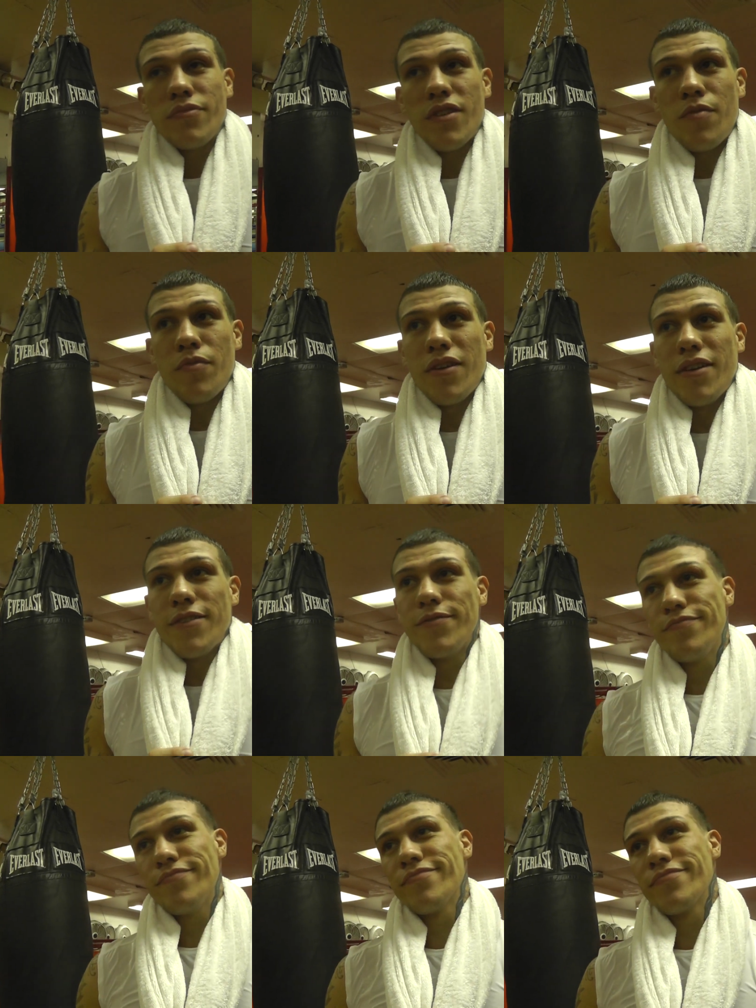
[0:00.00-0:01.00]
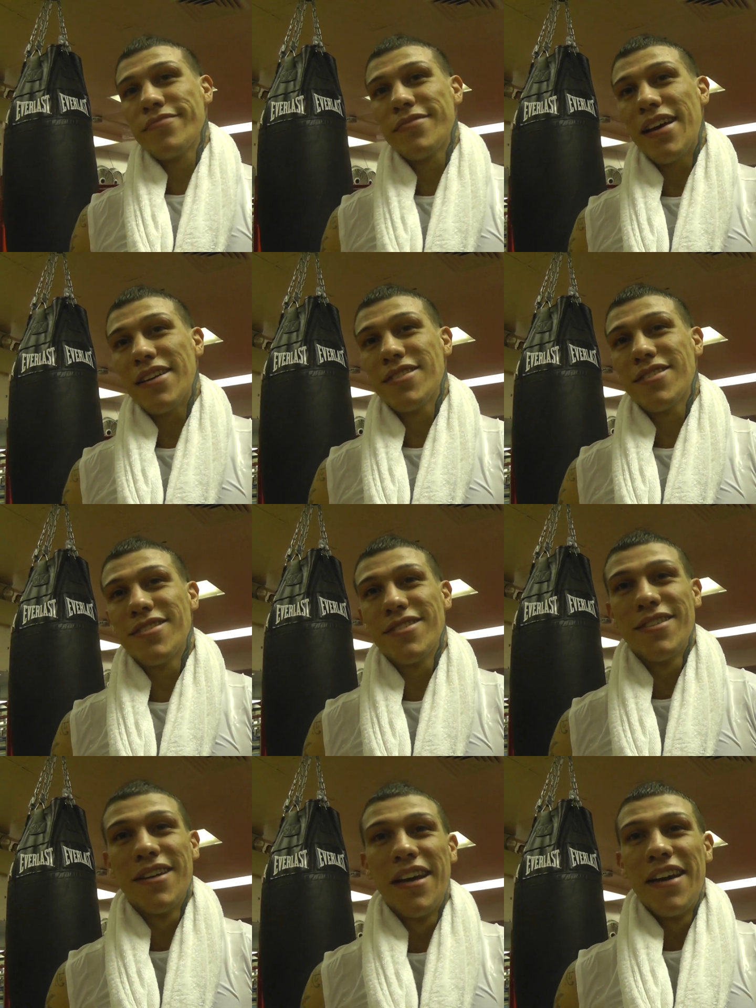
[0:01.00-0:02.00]
I mean, that's
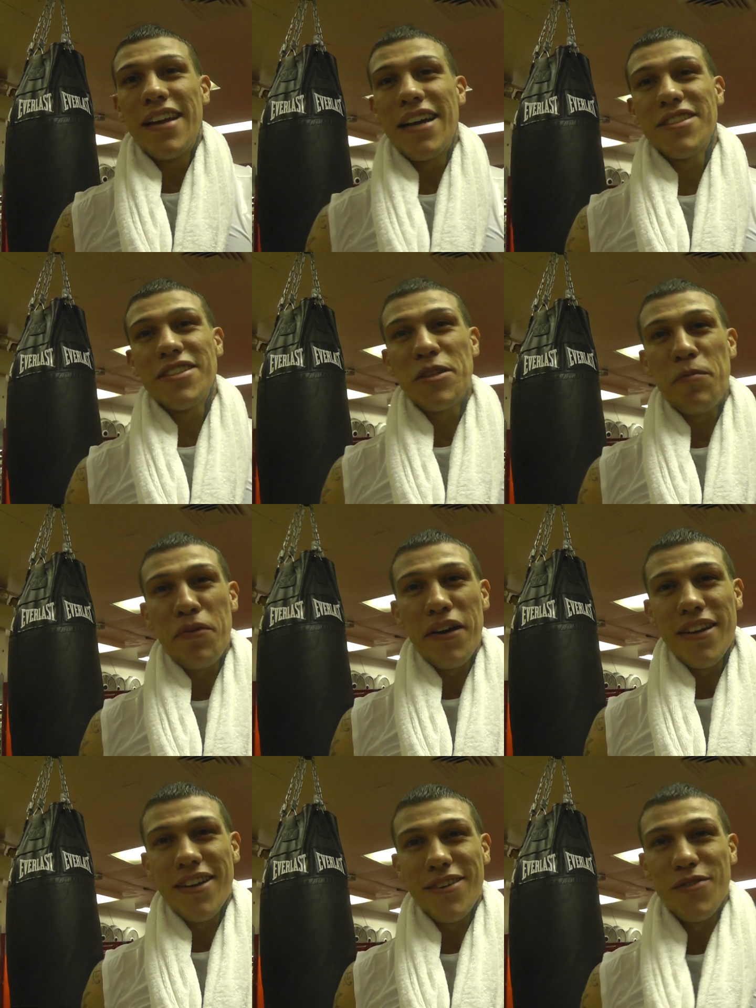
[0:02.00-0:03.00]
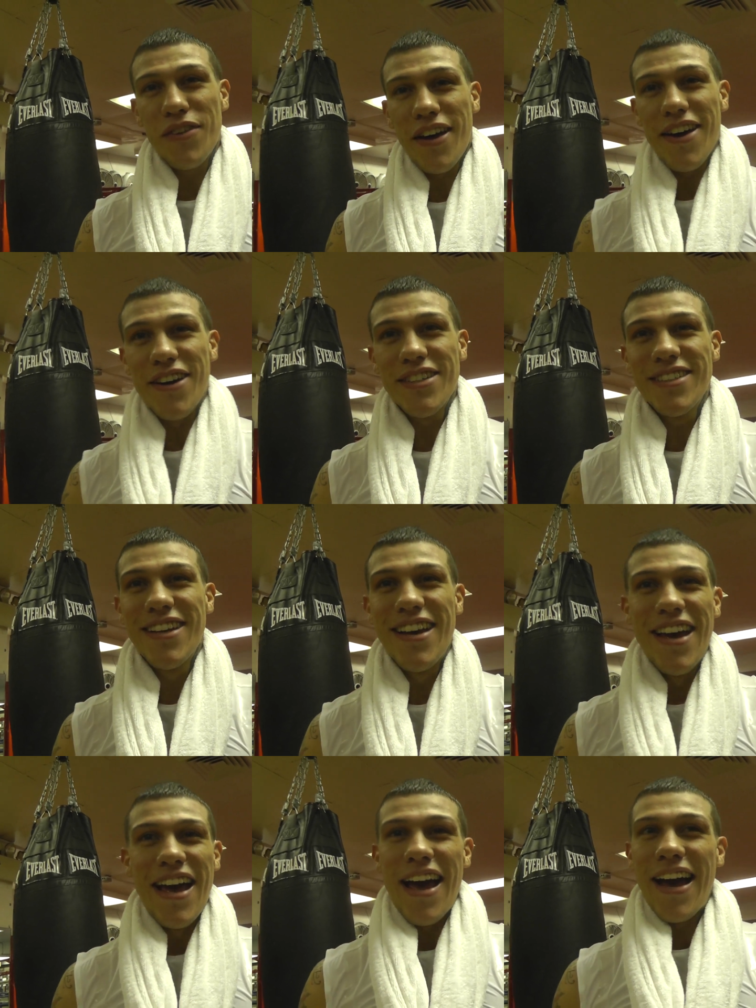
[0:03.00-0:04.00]
that's his opinion. Who cares?
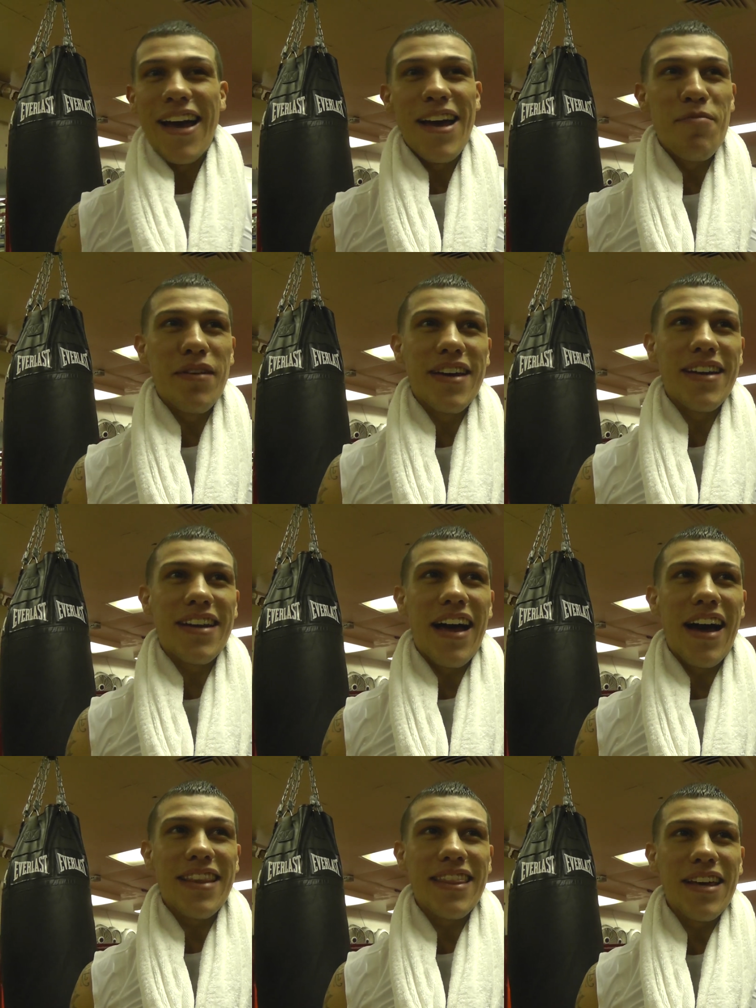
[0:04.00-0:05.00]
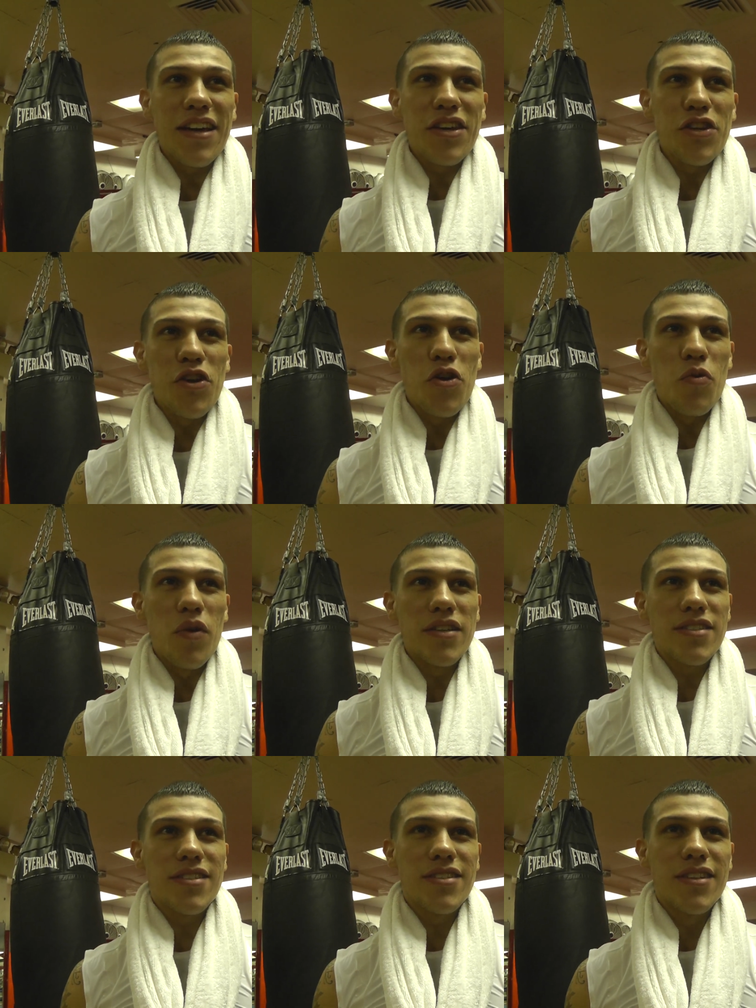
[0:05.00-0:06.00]
I mean, I think you know
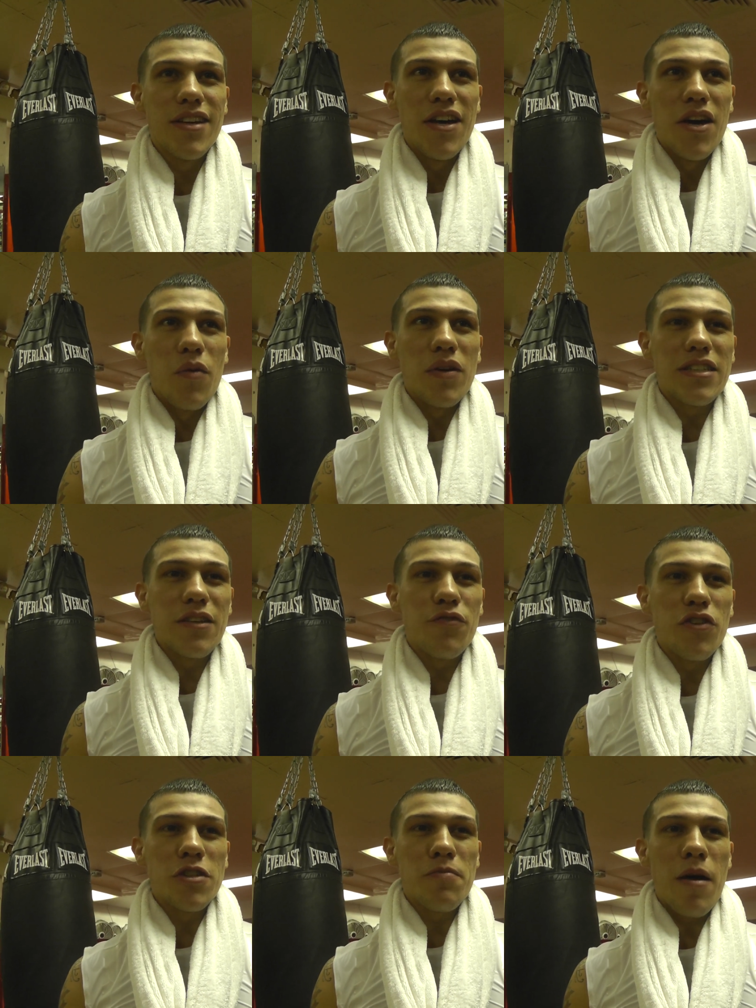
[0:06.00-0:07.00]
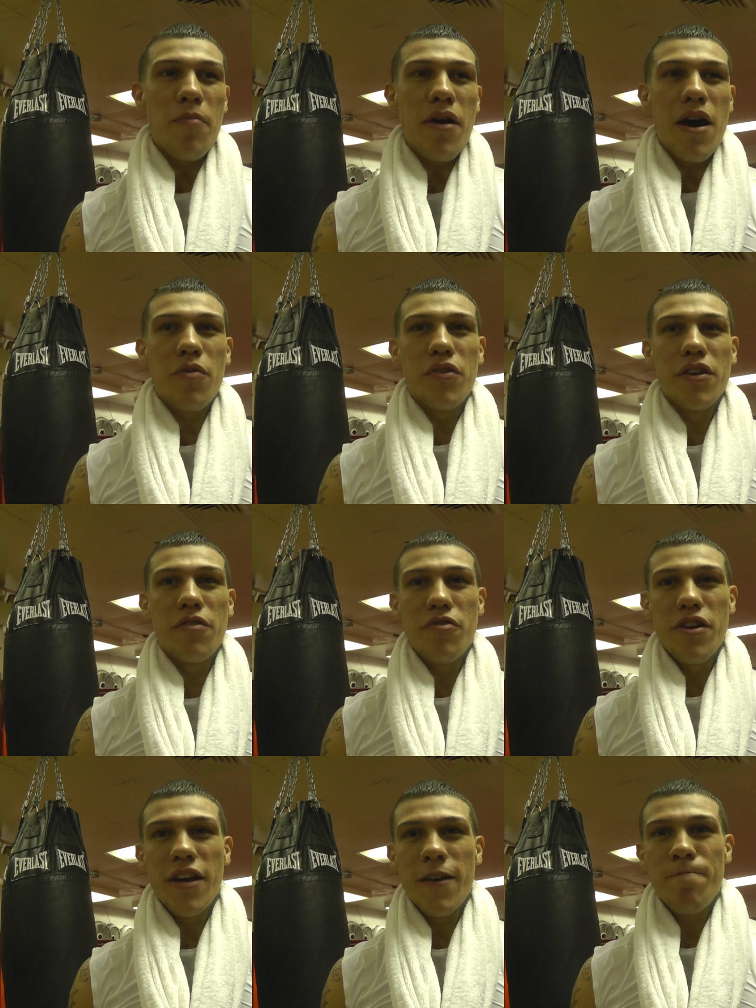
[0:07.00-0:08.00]
once once he feels my power in the
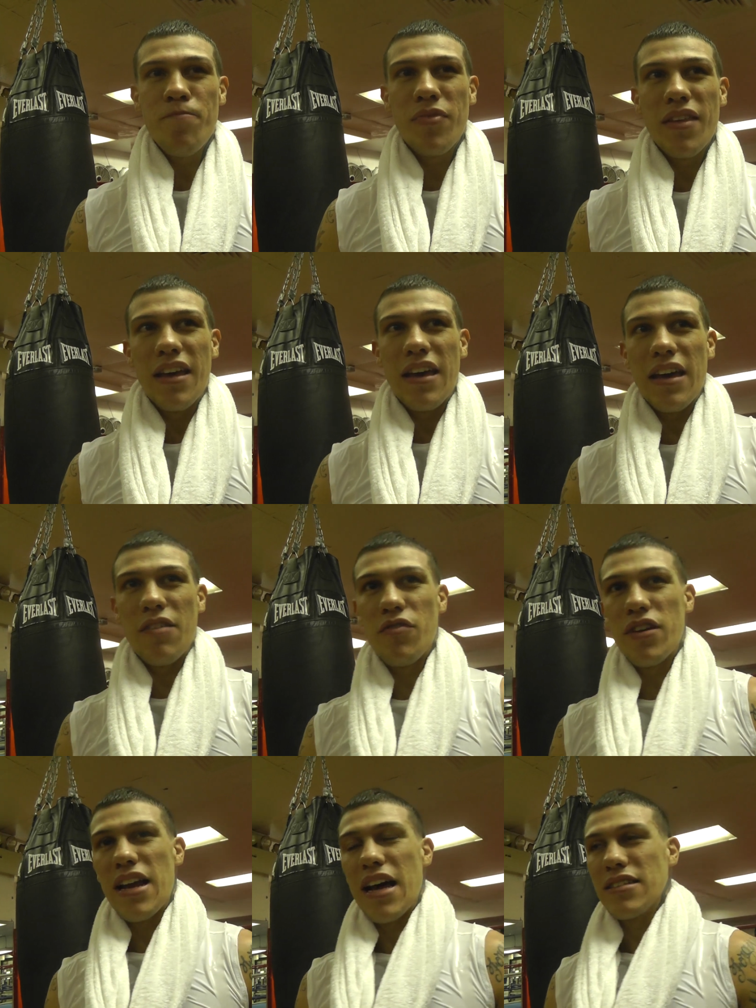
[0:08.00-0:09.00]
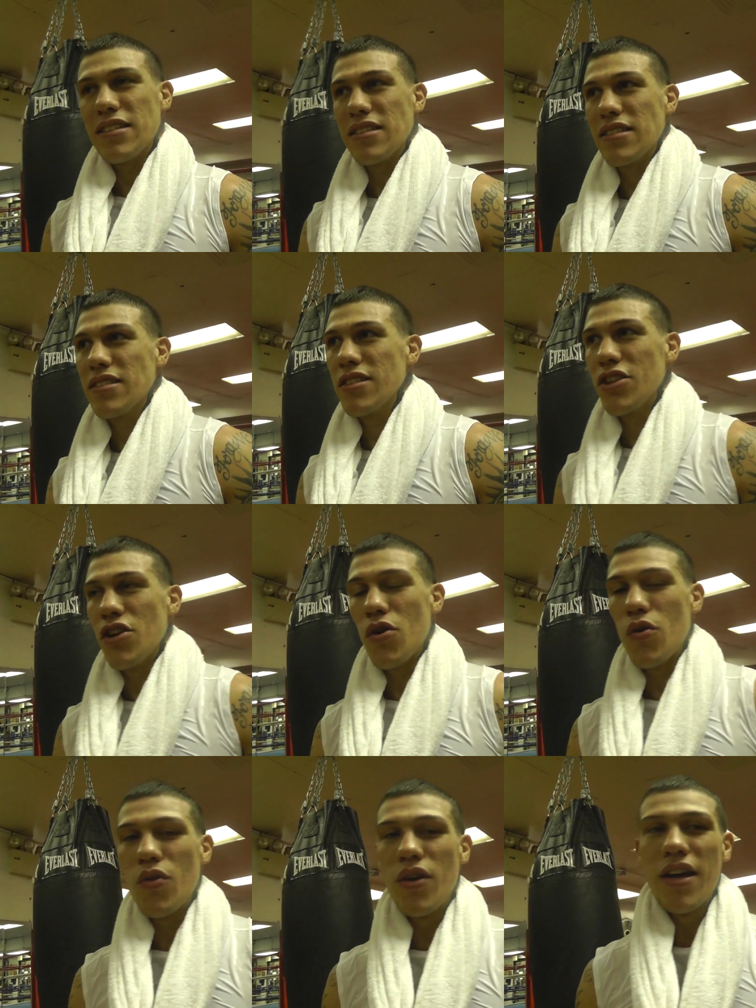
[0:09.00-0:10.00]
ring, and realizes, you know,